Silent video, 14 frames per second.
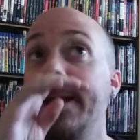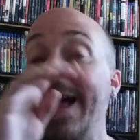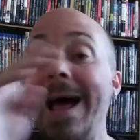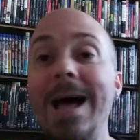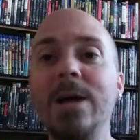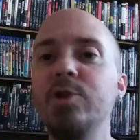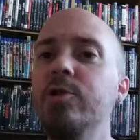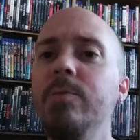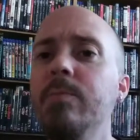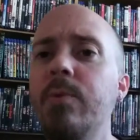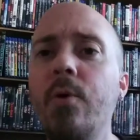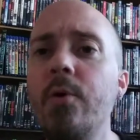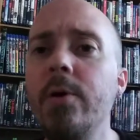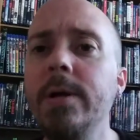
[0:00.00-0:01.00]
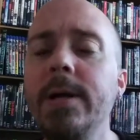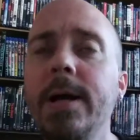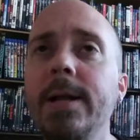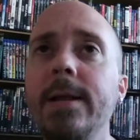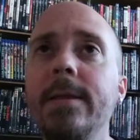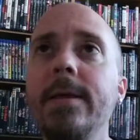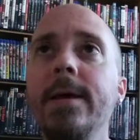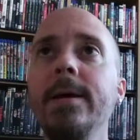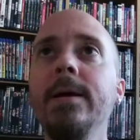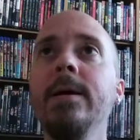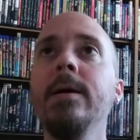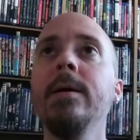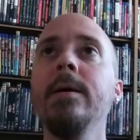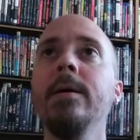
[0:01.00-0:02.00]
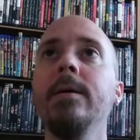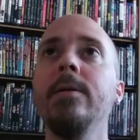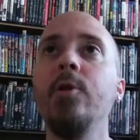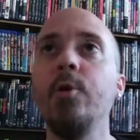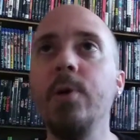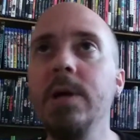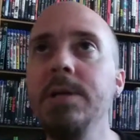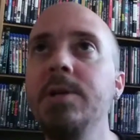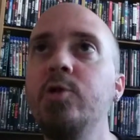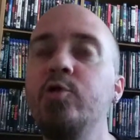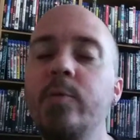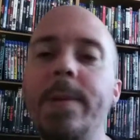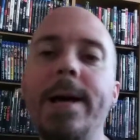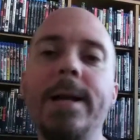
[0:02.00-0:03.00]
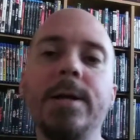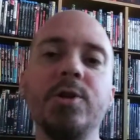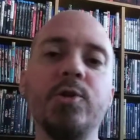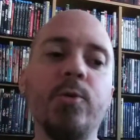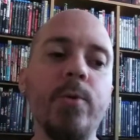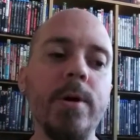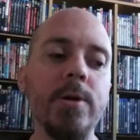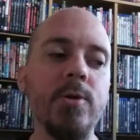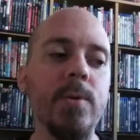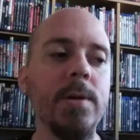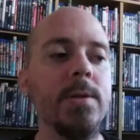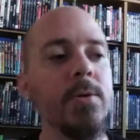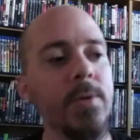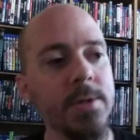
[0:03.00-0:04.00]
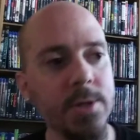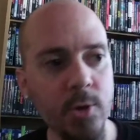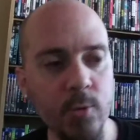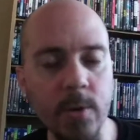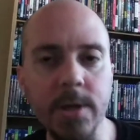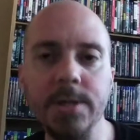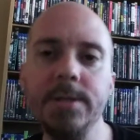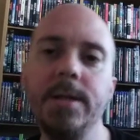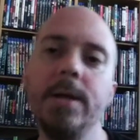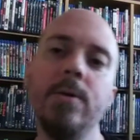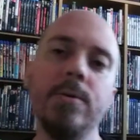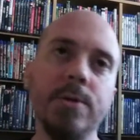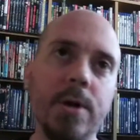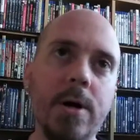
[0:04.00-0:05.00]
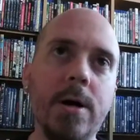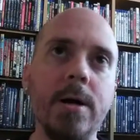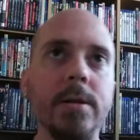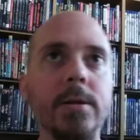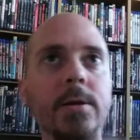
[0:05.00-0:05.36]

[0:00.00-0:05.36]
action porn kind of thing. There is a dramatic story to it. There is a twist that goes on.